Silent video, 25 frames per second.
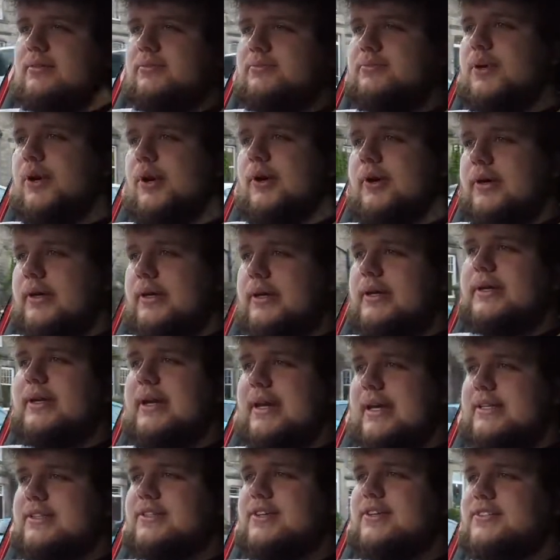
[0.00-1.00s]
but
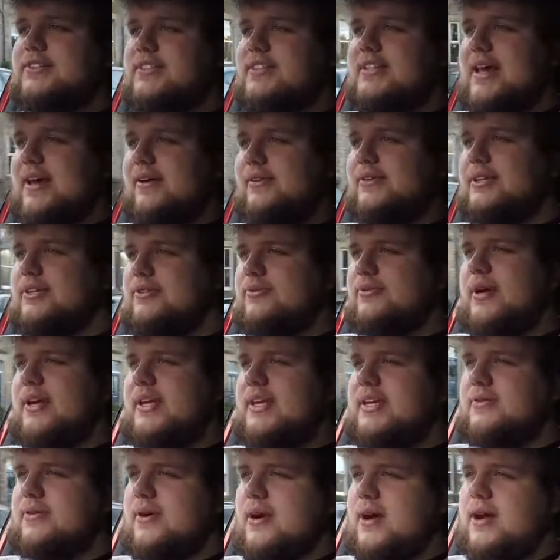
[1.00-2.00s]
it does tell you where
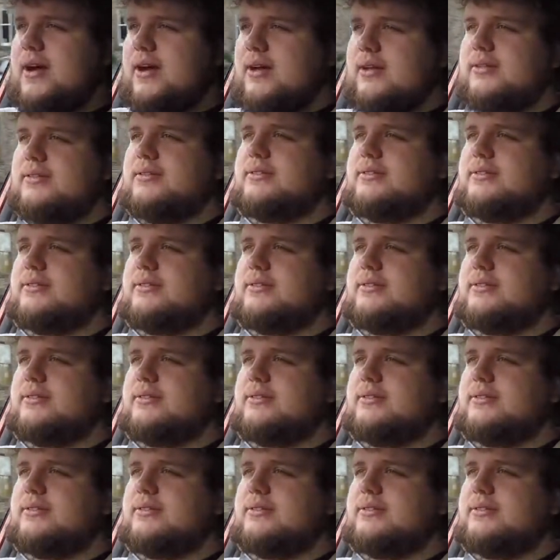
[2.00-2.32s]
you are.